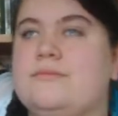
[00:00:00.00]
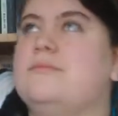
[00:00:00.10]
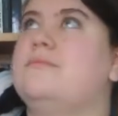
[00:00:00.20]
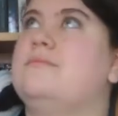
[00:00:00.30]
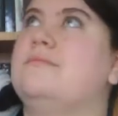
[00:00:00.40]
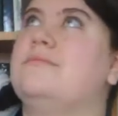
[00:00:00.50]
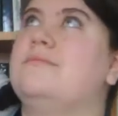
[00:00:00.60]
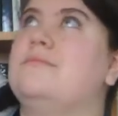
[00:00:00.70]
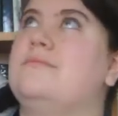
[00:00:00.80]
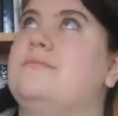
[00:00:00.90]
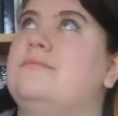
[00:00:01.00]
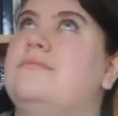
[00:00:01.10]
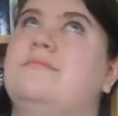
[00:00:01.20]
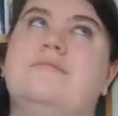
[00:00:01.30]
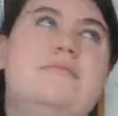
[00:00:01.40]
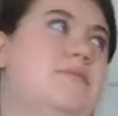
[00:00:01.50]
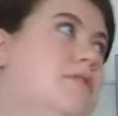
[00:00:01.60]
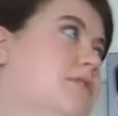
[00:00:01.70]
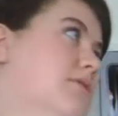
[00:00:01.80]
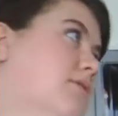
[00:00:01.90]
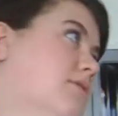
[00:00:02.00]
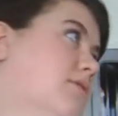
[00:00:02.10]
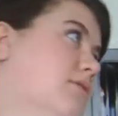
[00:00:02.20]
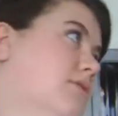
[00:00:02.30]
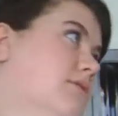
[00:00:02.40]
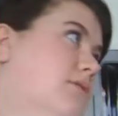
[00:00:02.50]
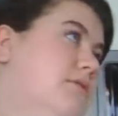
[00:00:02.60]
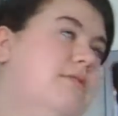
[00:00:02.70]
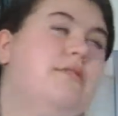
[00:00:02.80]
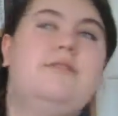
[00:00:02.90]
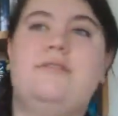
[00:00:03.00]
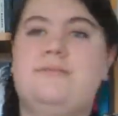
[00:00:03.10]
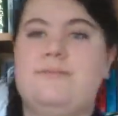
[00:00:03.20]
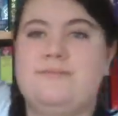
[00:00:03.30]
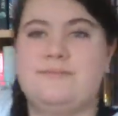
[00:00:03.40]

(no one is talking)